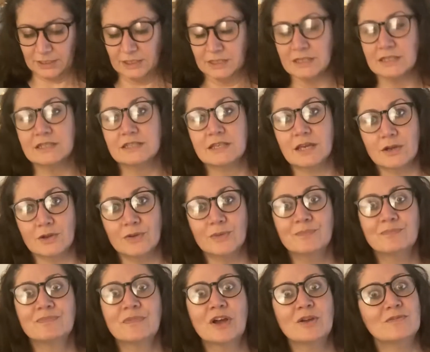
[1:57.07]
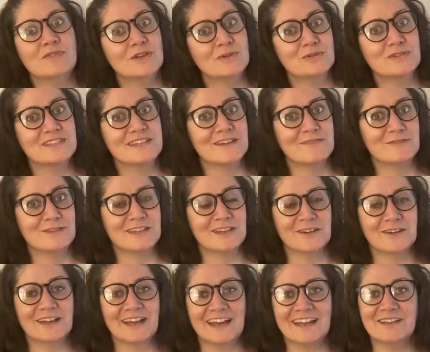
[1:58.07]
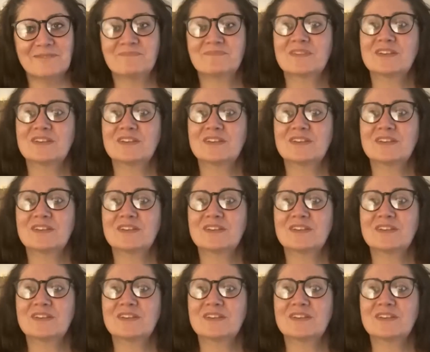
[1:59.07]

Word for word: So hopefully we'll see everything okay.